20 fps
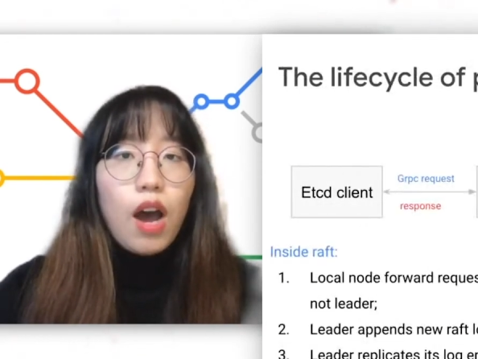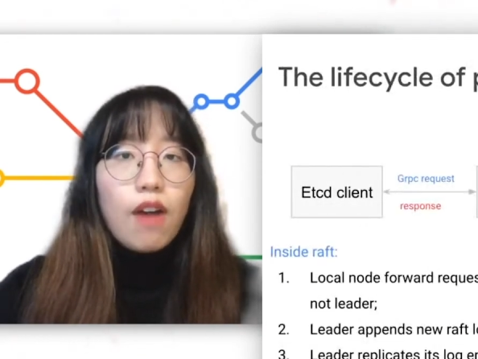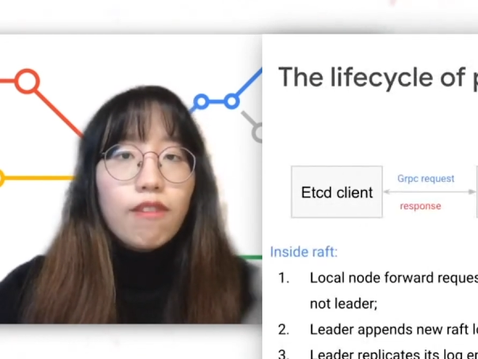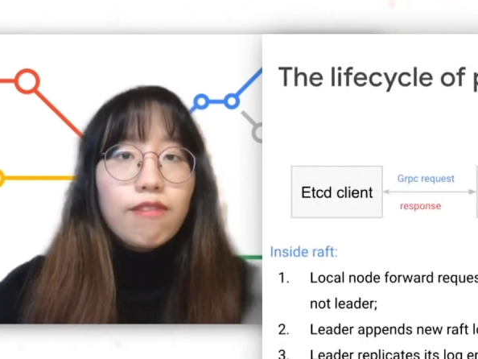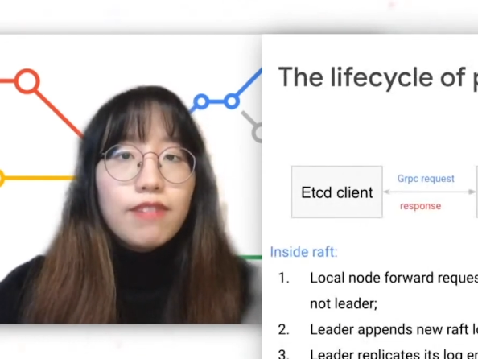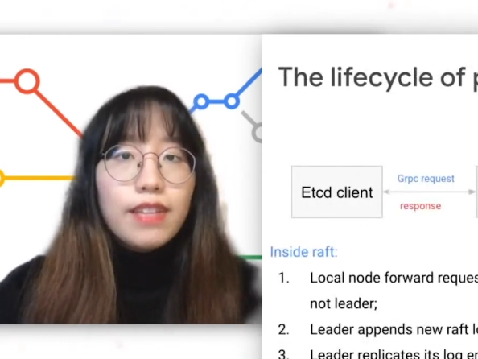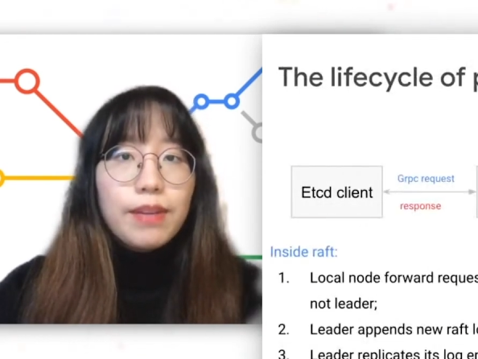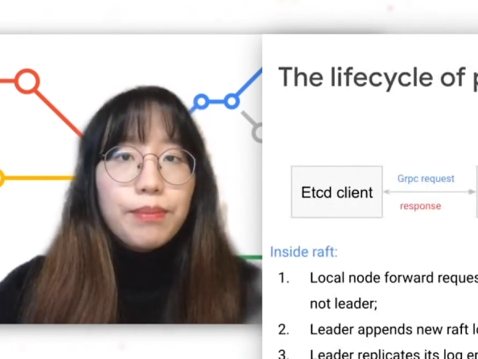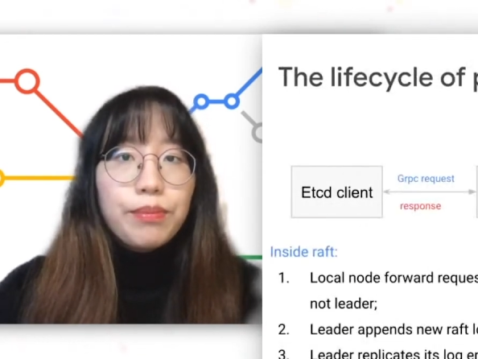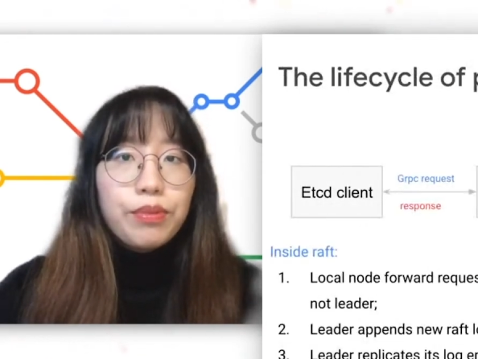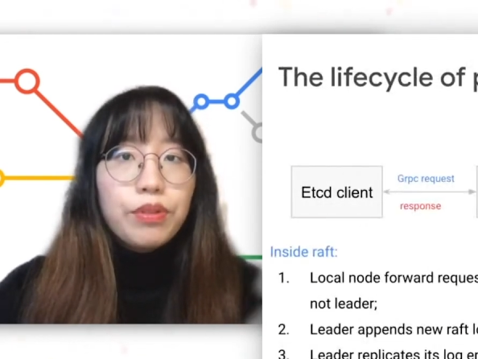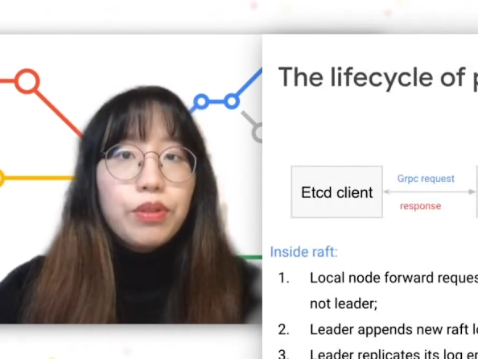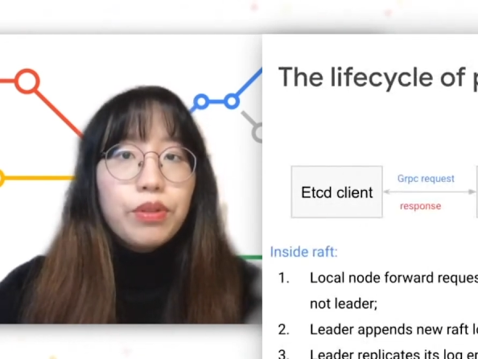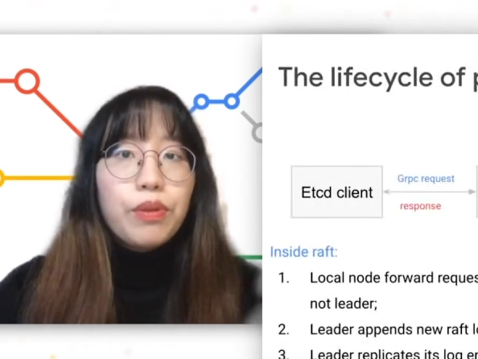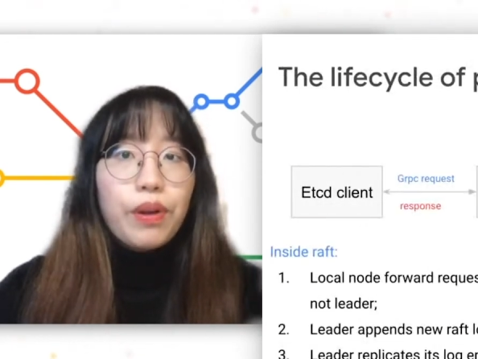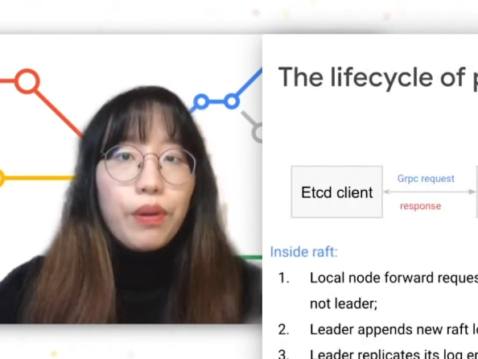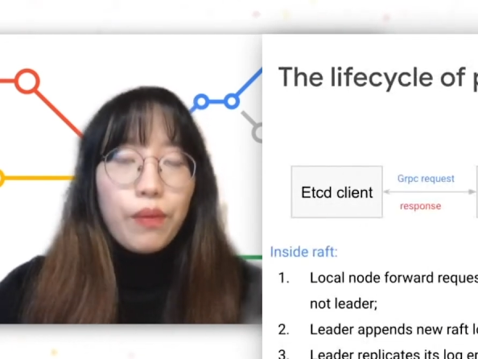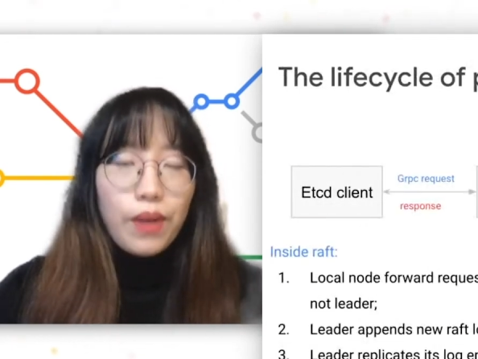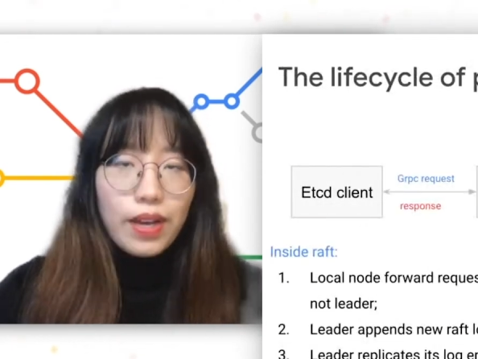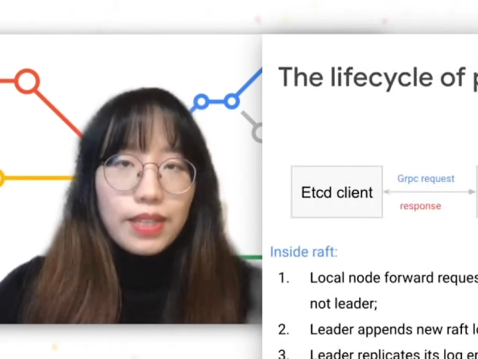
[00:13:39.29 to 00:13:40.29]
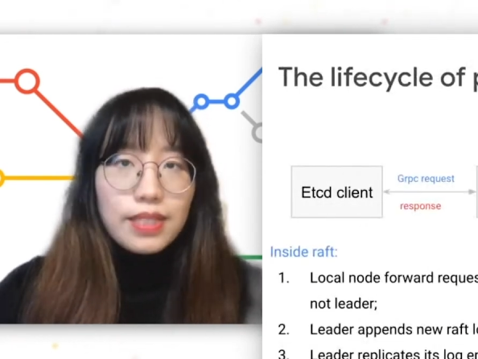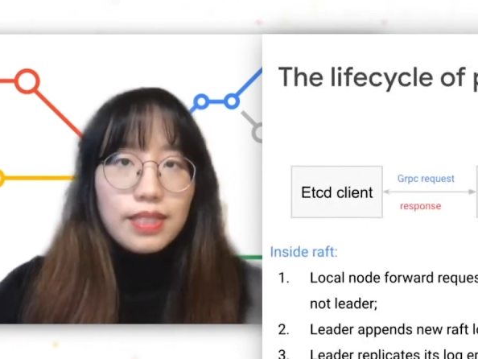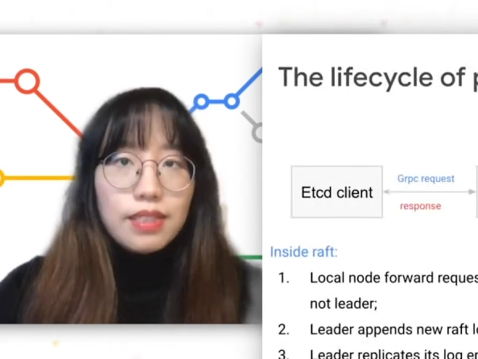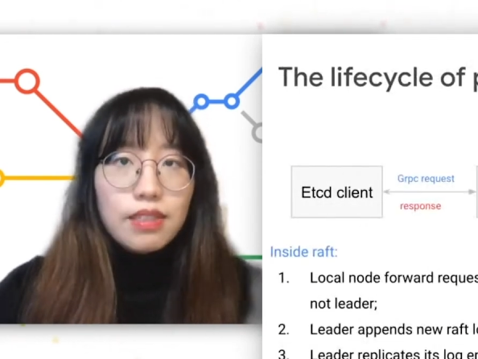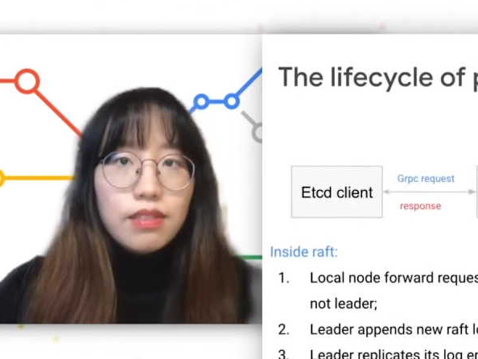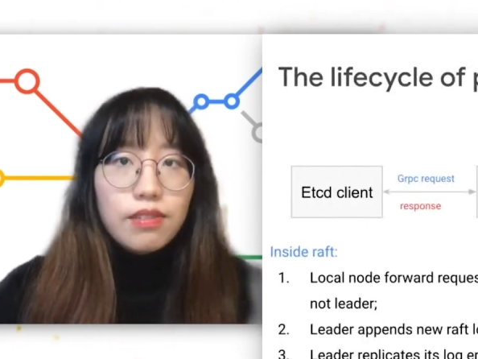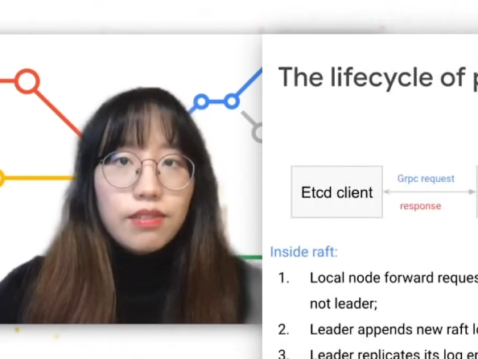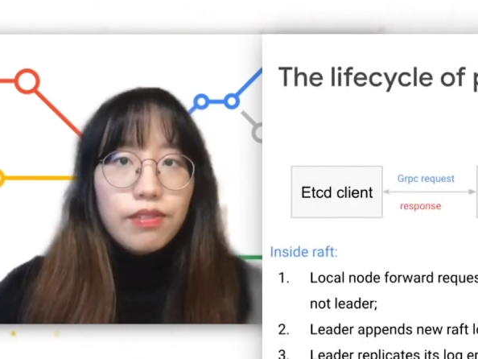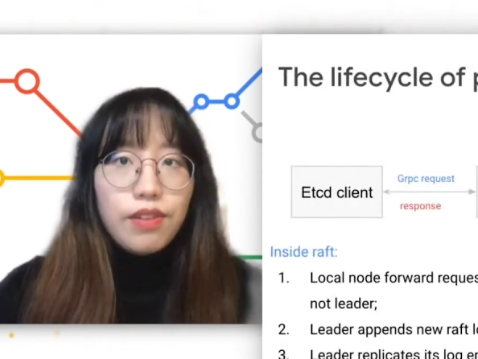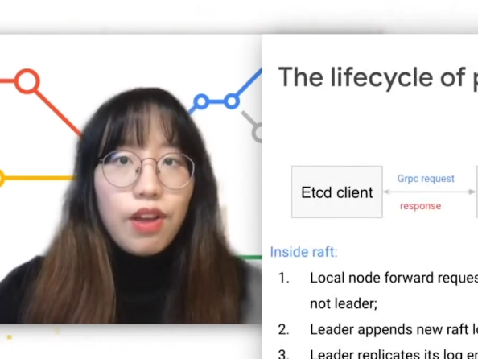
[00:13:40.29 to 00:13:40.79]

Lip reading: of the put request.